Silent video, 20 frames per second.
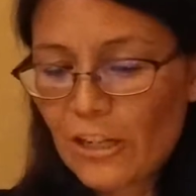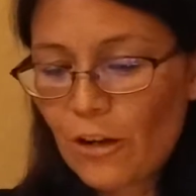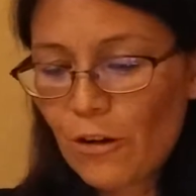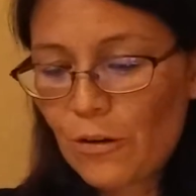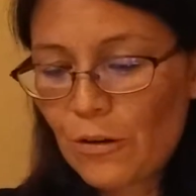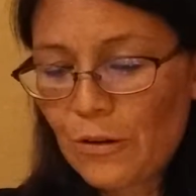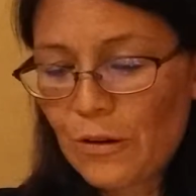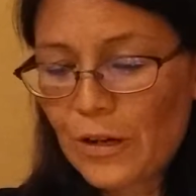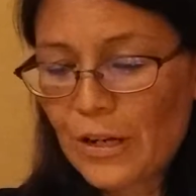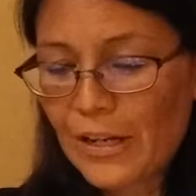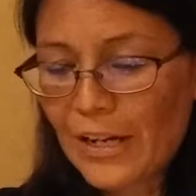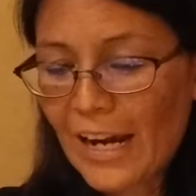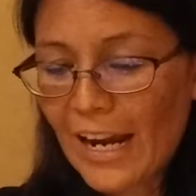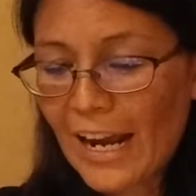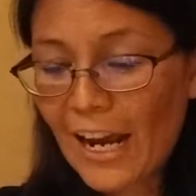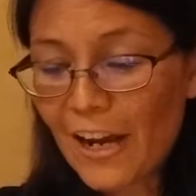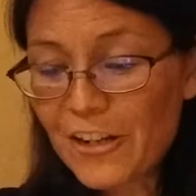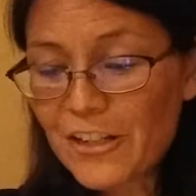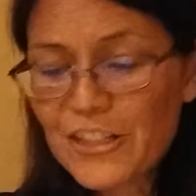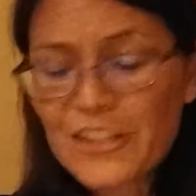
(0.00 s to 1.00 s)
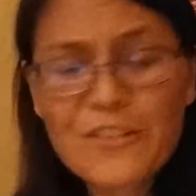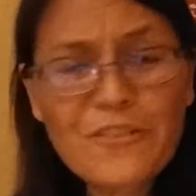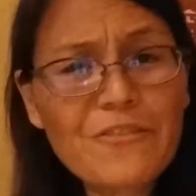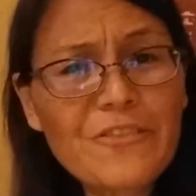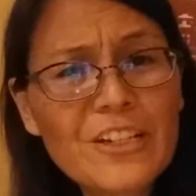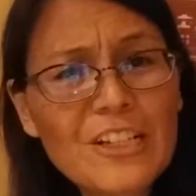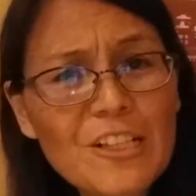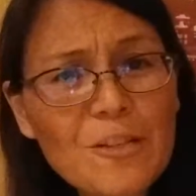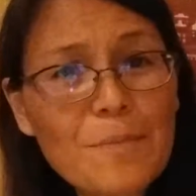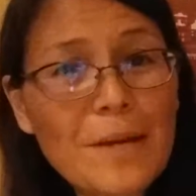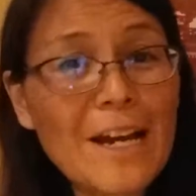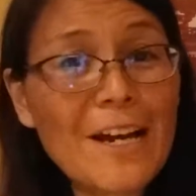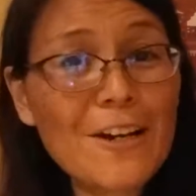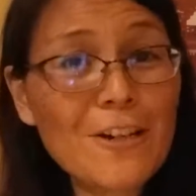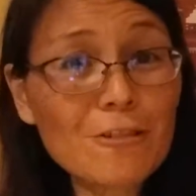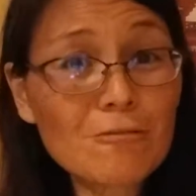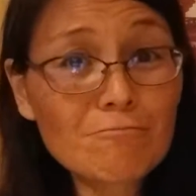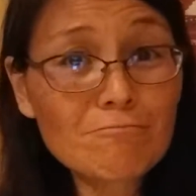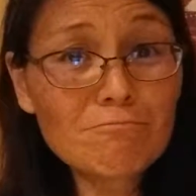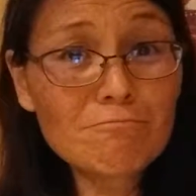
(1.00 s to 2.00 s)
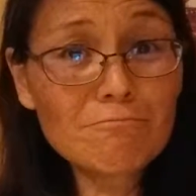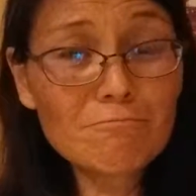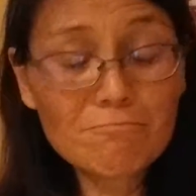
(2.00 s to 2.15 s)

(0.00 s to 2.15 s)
or how do you feel about,